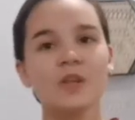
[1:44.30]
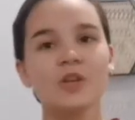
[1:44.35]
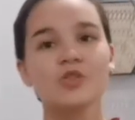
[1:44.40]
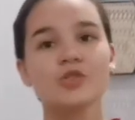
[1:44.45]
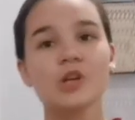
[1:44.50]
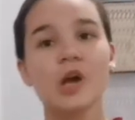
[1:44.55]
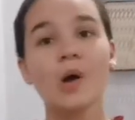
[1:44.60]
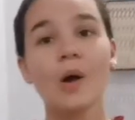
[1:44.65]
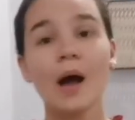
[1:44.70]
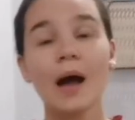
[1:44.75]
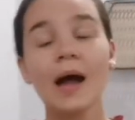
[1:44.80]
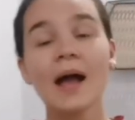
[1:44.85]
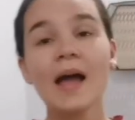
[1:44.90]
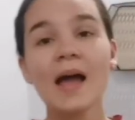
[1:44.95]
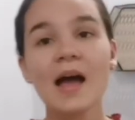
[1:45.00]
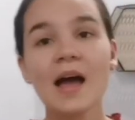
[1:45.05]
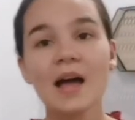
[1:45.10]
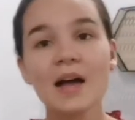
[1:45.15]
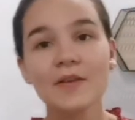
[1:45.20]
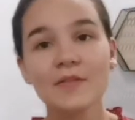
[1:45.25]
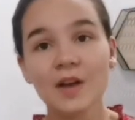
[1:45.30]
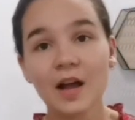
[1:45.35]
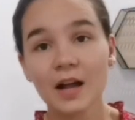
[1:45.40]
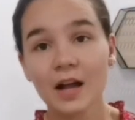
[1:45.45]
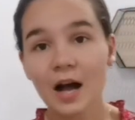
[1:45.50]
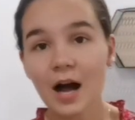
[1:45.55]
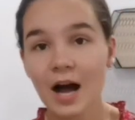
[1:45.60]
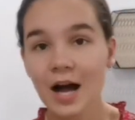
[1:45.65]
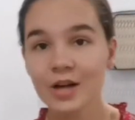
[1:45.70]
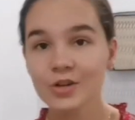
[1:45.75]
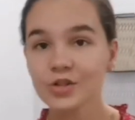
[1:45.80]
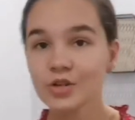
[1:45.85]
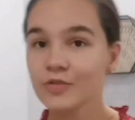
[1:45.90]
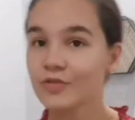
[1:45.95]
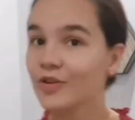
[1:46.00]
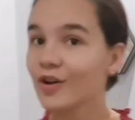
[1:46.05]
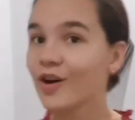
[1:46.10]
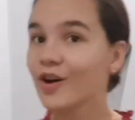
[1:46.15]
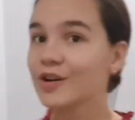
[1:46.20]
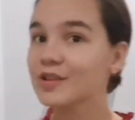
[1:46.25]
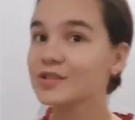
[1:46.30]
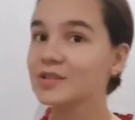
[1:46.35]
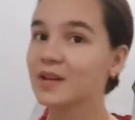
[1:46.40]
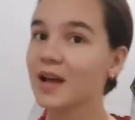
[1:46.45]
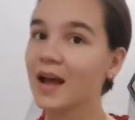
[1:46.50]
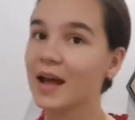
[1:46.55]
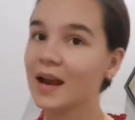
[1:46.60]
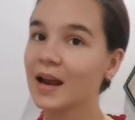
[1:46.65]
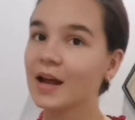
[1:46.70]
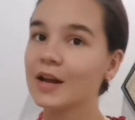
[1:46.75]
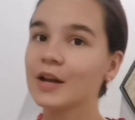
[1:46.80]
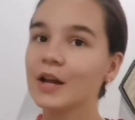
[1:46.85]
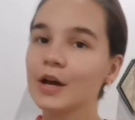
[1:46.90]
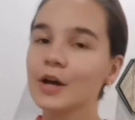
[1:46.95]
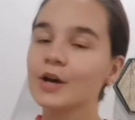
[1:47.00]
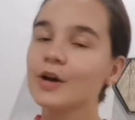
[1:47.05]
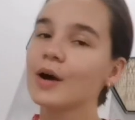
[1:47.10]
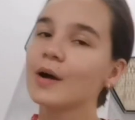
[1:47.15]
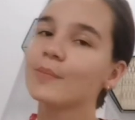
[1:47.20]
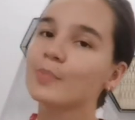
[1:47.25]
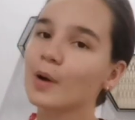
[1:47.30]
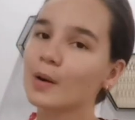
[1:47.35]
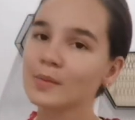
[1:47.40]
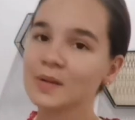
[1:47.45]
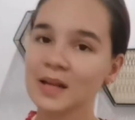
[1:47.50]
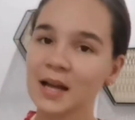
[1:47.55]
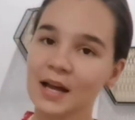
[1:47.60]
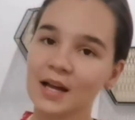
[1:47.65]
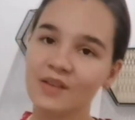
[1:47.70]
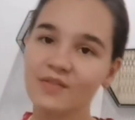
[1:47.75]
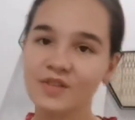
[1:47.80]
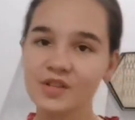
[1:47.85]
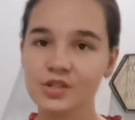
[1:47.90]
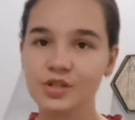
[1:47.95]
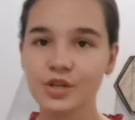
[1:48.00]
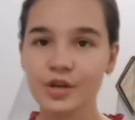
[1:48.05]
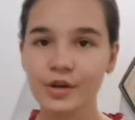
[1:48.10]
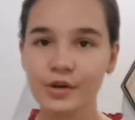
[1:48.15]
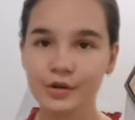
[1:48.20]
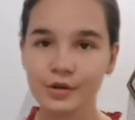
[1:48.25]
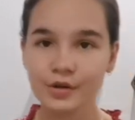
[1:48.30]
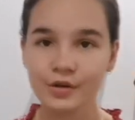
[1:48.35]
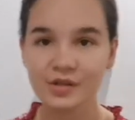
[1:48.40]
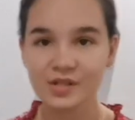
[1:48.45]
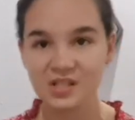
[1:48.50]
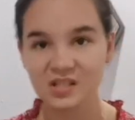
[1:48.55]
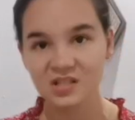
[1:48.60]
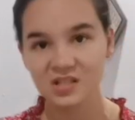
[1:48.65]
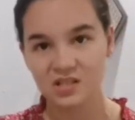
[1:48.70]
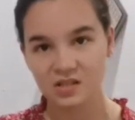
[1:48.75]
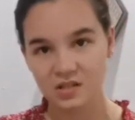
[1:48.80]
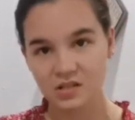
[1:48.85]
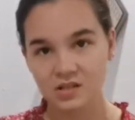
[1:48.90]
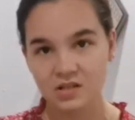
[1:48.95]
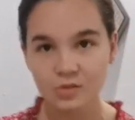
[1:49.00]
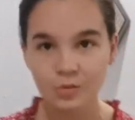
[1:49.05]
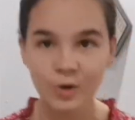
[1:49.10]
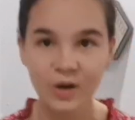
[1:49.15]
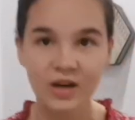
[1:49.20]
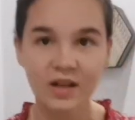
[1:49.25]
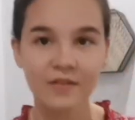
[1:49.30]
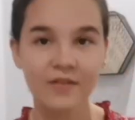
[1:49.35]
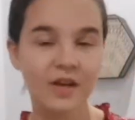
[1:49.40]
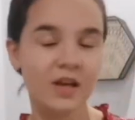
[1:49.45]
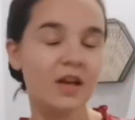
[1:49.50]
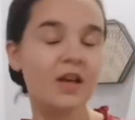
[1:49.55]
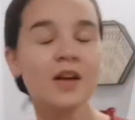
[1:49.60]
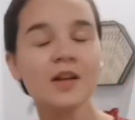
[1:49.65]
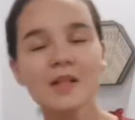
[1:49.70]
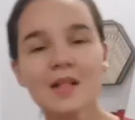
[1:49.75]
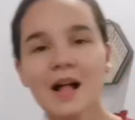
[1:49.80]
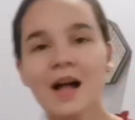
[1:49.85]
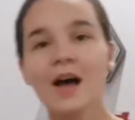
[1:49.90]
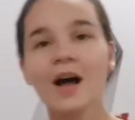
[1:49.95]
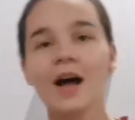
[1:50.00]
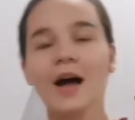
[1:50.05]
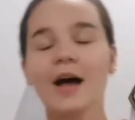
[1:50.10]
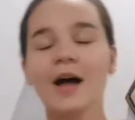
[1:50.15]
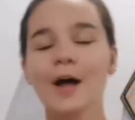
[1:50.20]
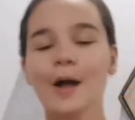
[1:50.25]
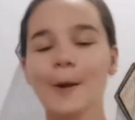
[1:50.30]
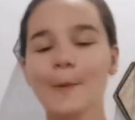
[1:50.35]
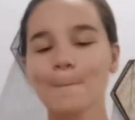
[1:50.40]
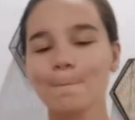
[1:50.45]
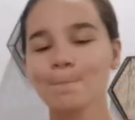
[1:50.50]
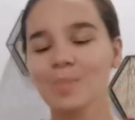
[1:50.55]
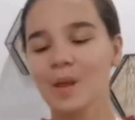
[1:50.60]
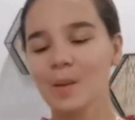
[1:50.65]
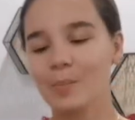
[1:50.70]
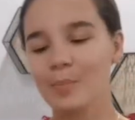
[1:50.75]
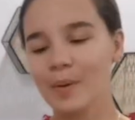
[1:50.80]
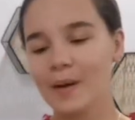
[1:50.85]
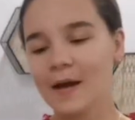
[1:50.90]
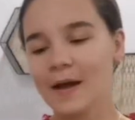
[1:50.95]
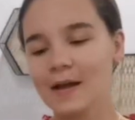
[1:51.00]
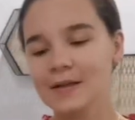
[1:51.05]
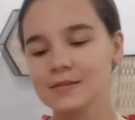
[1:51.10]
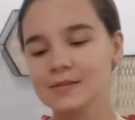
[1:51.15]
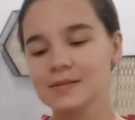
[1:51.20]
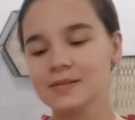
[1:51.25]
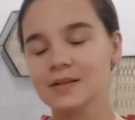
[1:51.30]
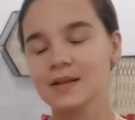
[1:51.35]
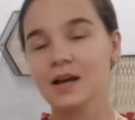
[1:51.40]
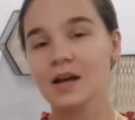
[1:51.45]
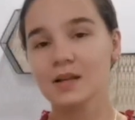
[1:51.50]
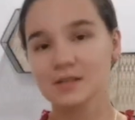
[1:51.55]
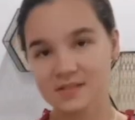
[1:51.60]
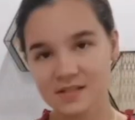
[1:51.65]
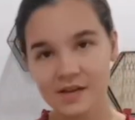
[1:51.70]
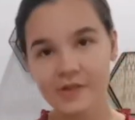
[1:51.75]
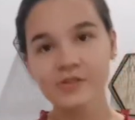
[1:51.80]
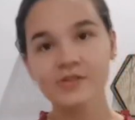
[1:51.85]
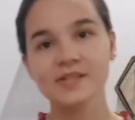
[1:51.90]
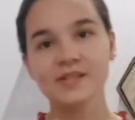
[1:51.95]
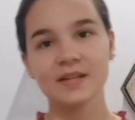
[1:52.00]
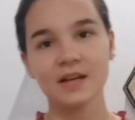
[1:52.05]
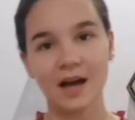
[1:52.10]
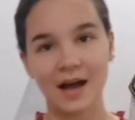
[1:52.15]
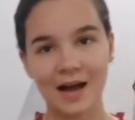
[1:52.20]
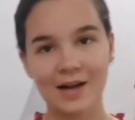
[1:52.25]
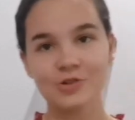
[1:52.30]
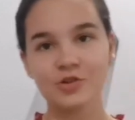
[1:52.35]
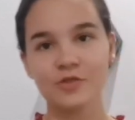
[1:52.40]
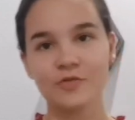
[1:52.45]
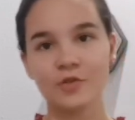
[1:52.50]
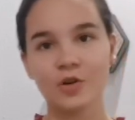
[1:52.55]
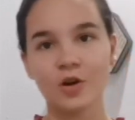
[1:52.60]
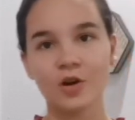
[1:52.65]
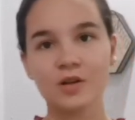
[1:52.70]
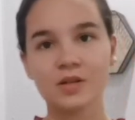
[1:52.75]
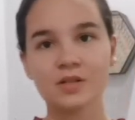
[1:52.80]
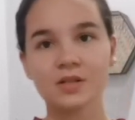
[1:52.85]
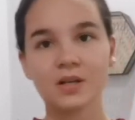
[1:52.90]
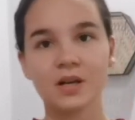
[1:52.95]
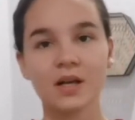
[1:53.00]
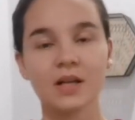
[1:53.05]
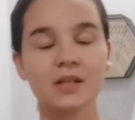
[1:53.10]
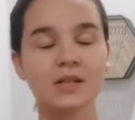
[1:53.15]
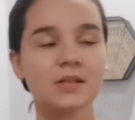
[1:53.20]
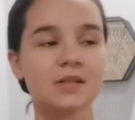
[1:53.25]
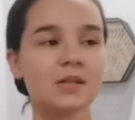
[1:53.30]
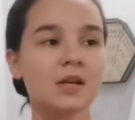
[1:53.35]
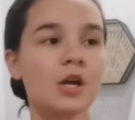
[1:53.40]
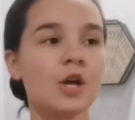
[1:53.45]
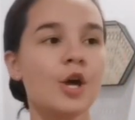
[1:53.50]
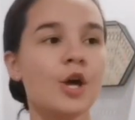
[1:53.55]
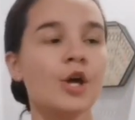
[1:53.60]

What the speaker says: So I have like a hydro flask, and I know I'm probably like a Bisco girl, whatever. But seriously, a hydro flask, it's